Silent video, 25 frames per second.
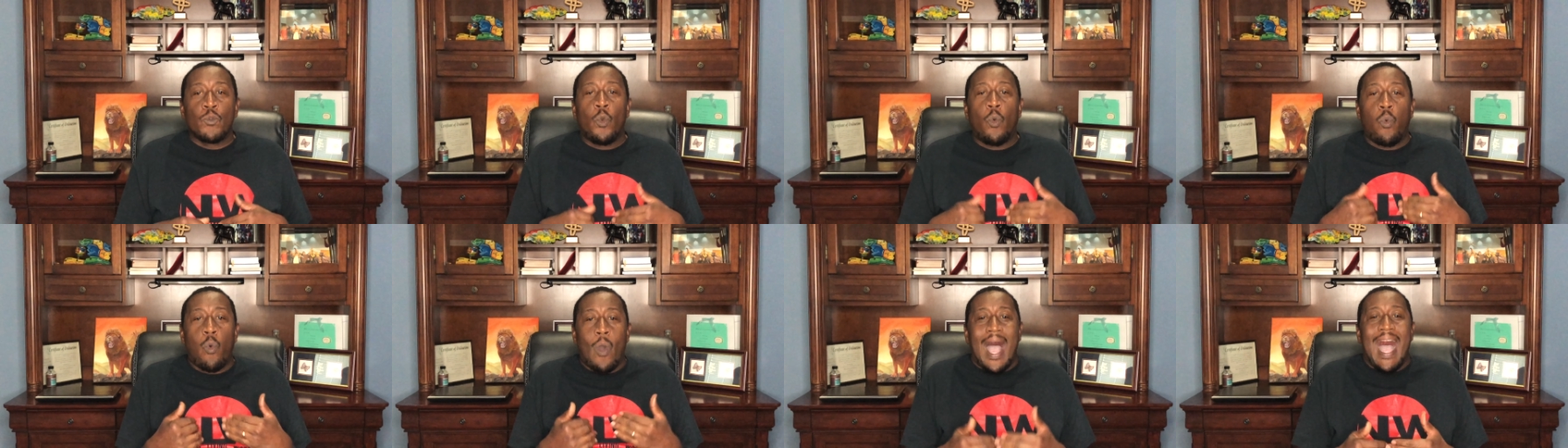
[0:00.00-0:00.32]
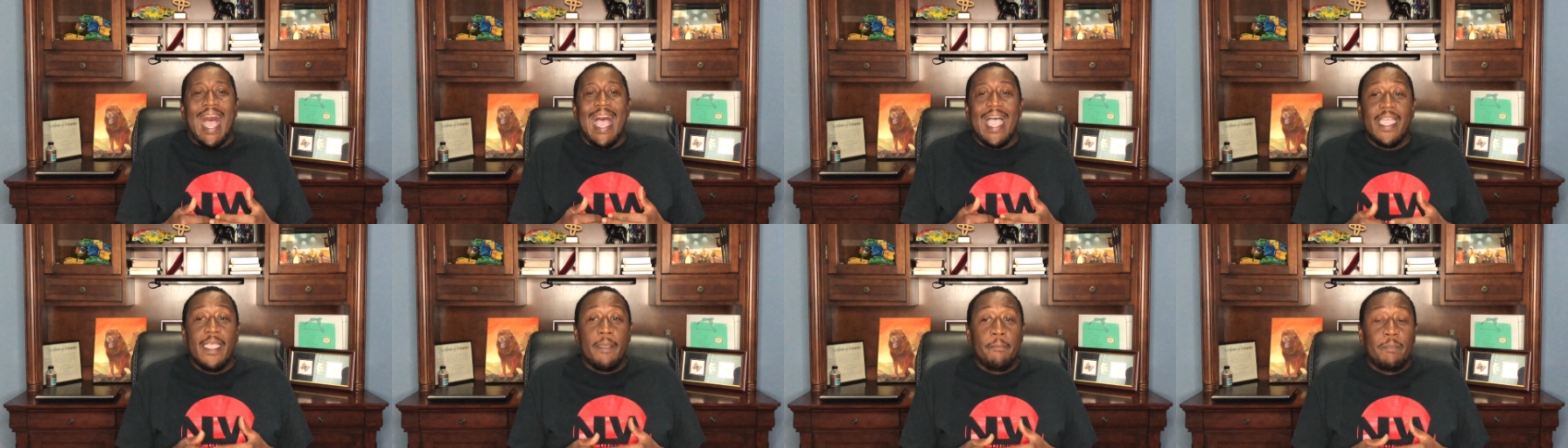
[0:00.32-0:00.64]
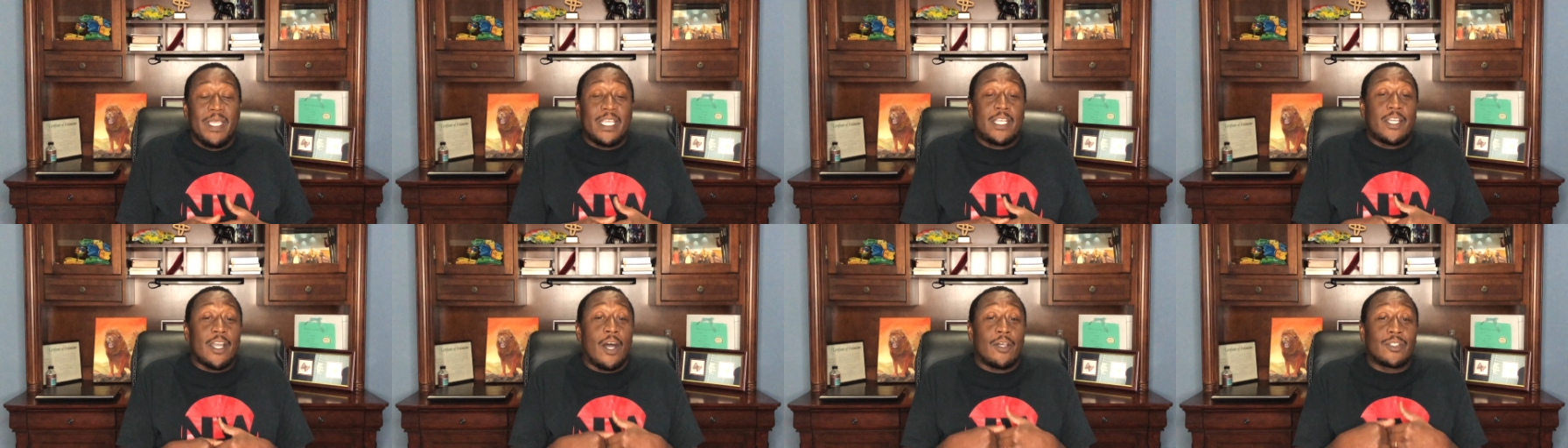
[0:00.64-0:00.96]
Why?
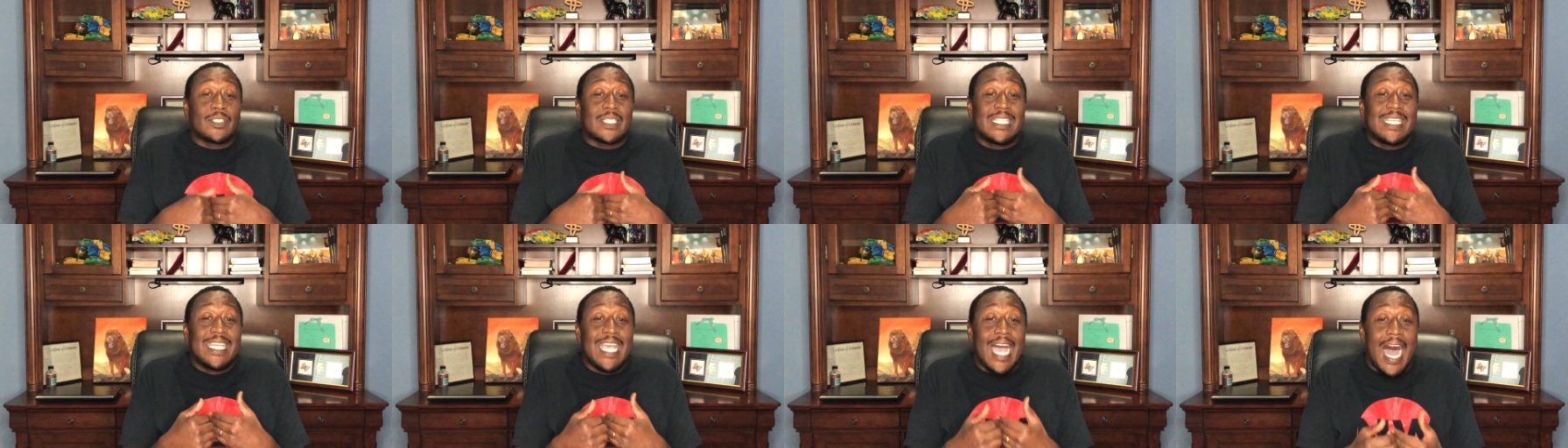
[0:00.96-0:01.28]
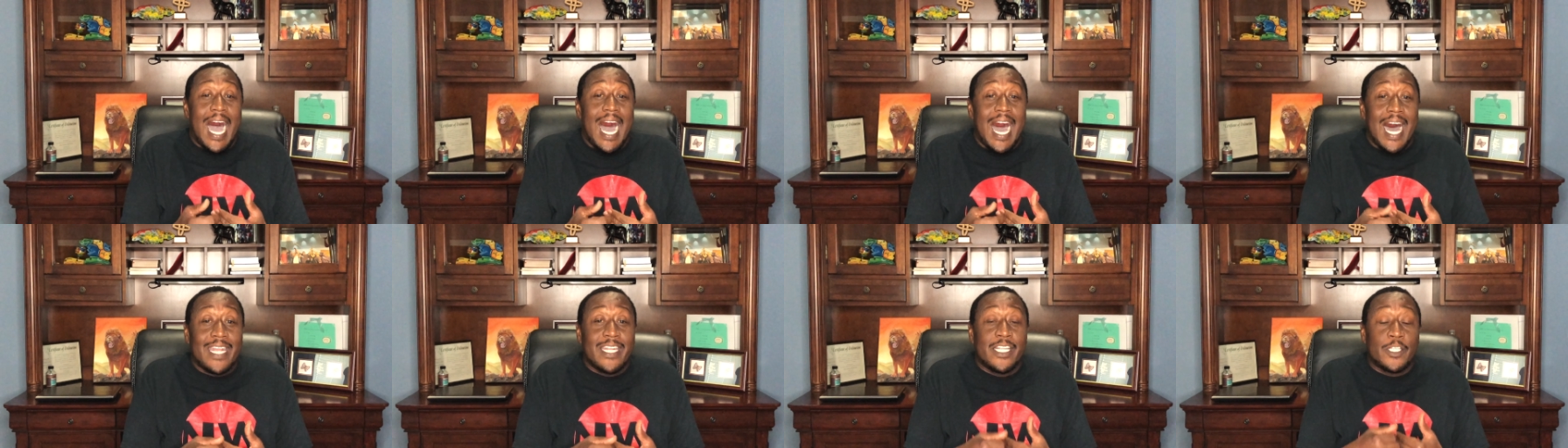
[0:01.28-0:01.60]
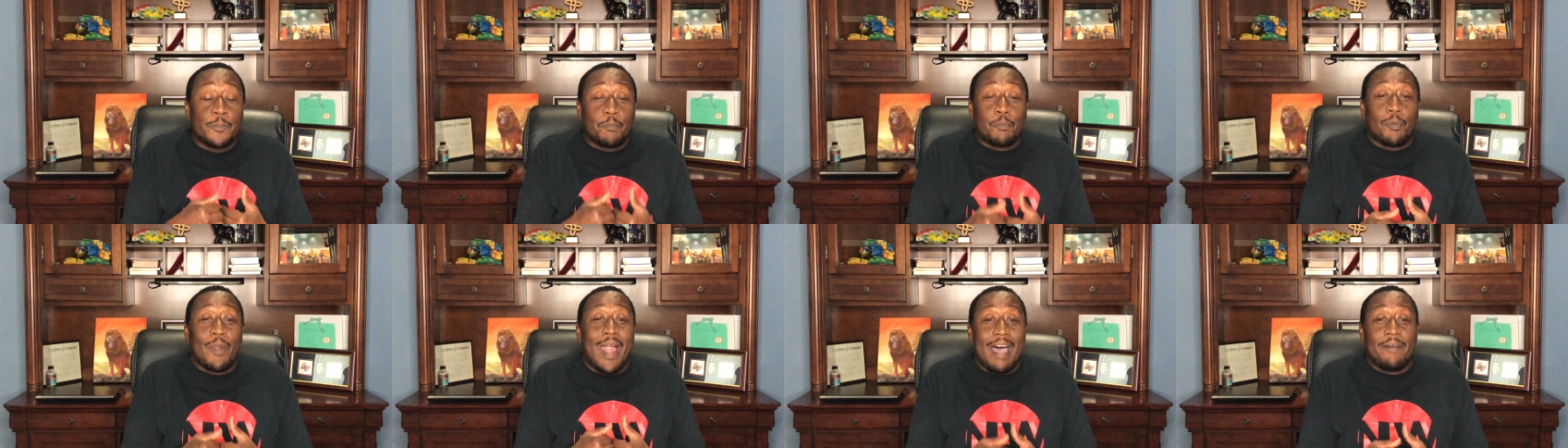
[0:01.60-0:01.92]
Because God is
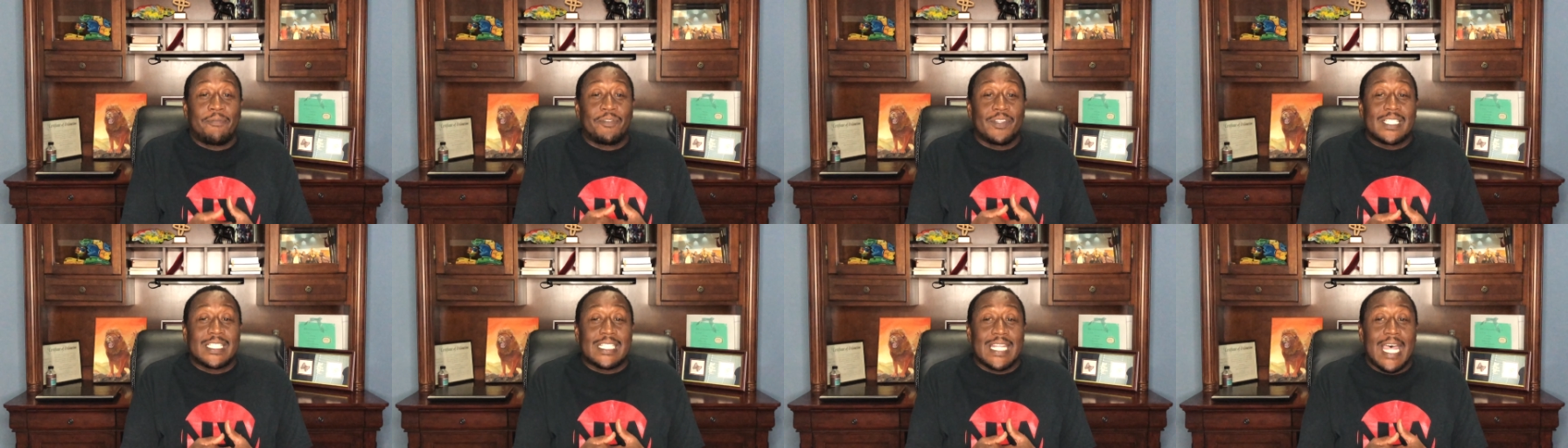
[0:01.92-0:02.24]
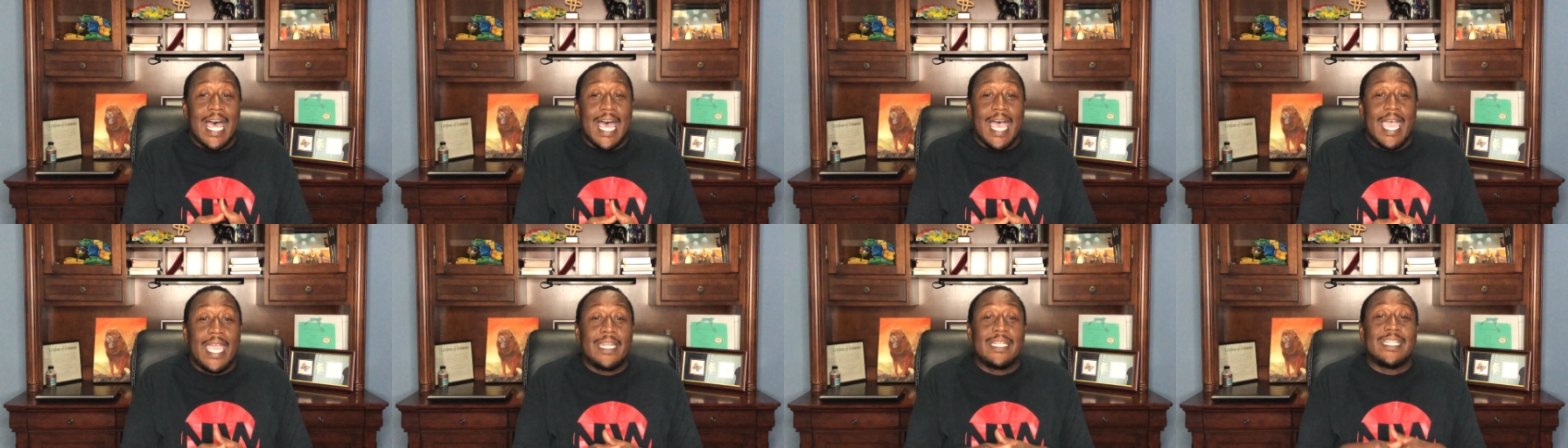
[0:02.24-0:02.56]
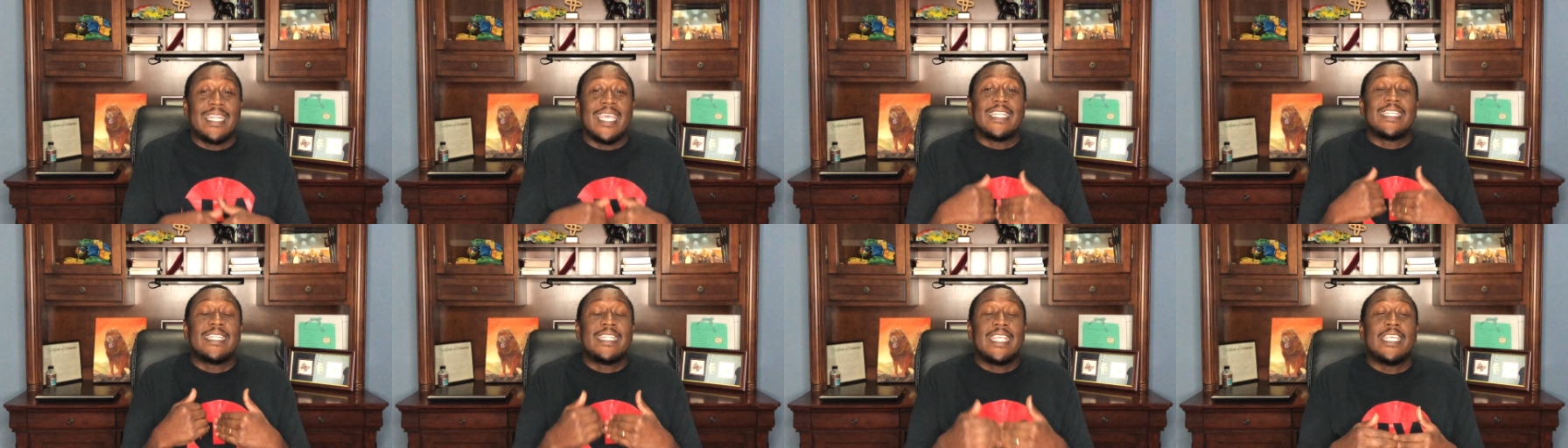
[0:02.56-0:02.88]
prophesying
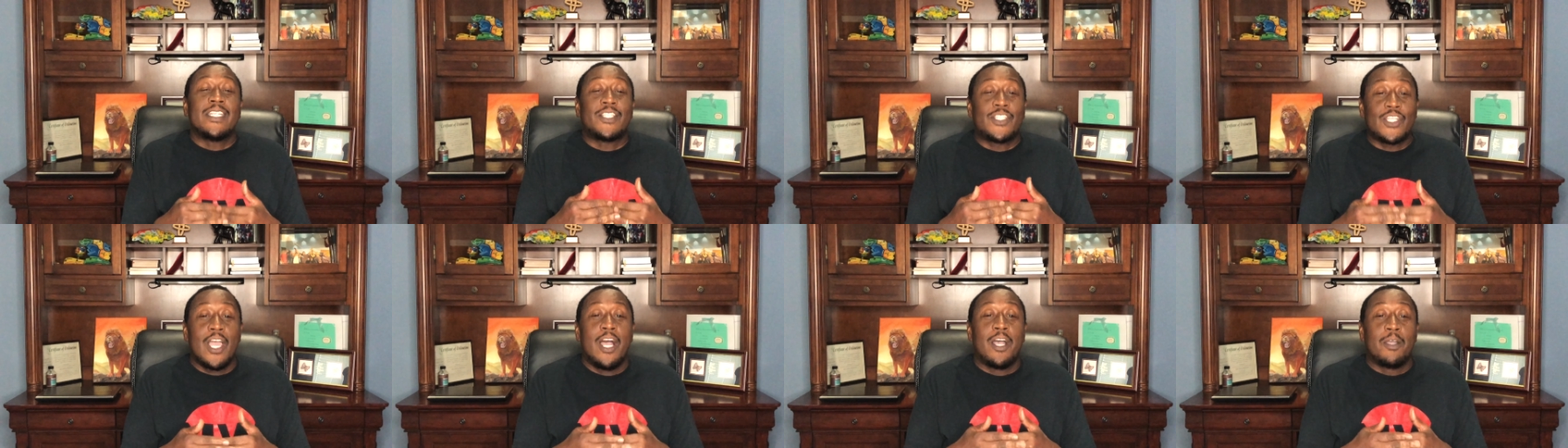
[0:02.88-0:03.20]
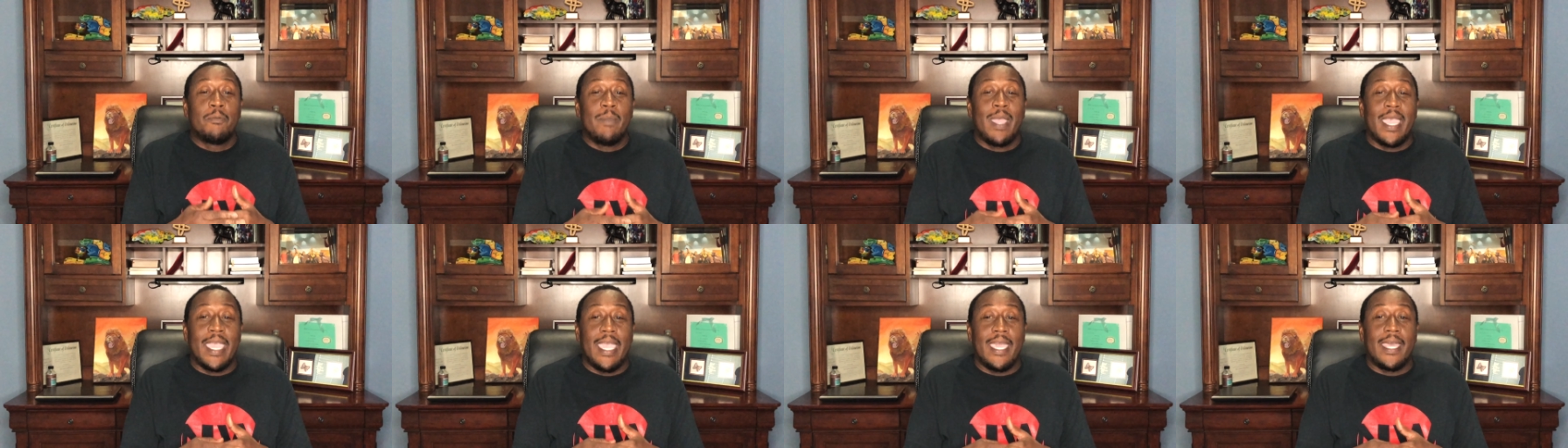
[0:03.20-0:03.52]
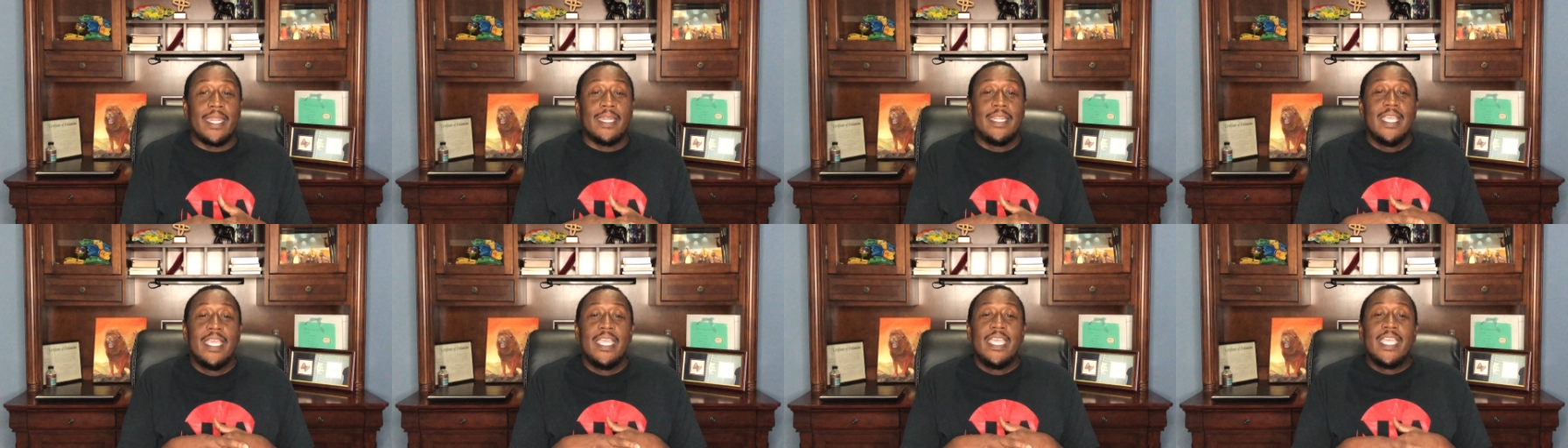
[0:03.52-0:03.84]
that this young man